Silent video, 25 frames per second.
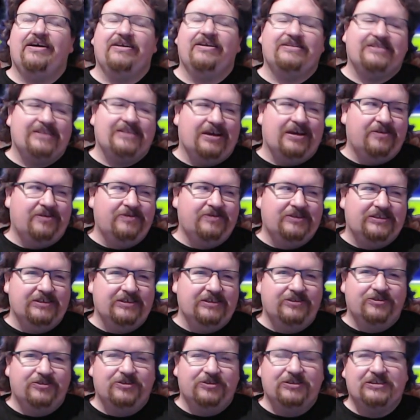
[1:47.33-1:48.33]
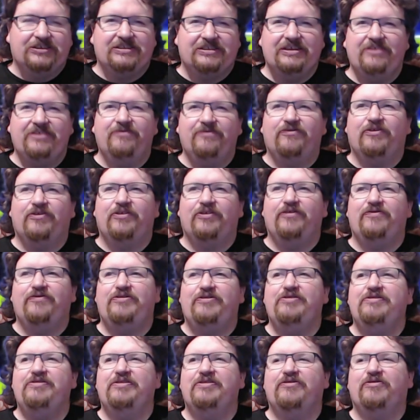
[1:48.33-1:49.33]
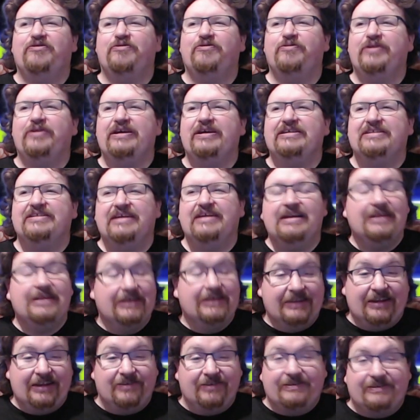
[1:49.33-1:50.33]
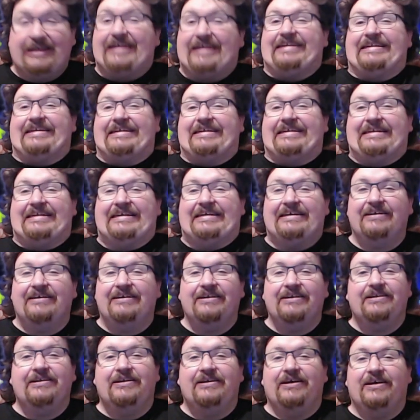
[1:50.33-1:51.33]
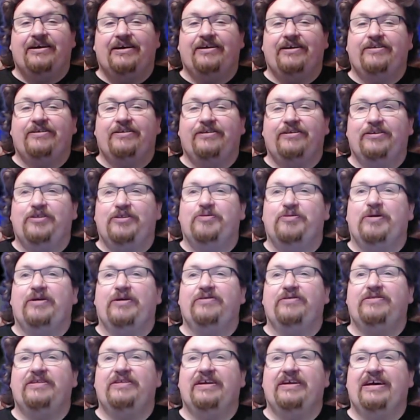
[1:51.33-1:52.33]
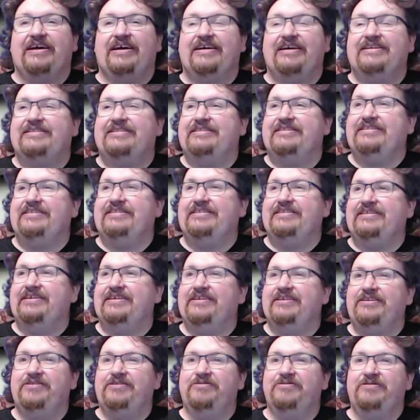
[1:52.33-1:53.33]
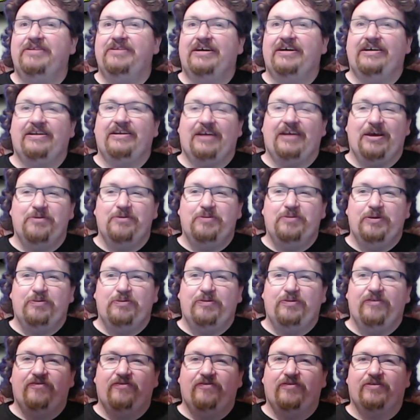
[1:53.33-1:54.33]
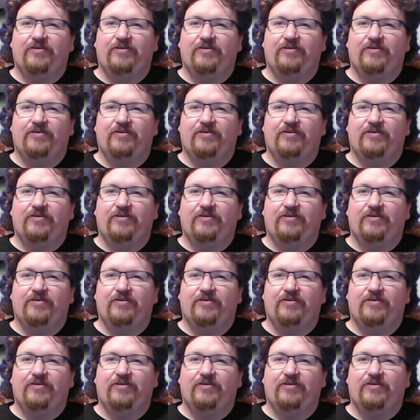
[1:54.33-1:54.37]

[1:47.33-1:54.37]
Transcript: it sounds interesting for a few different ways. Now, technically, I heard about the Unite a bit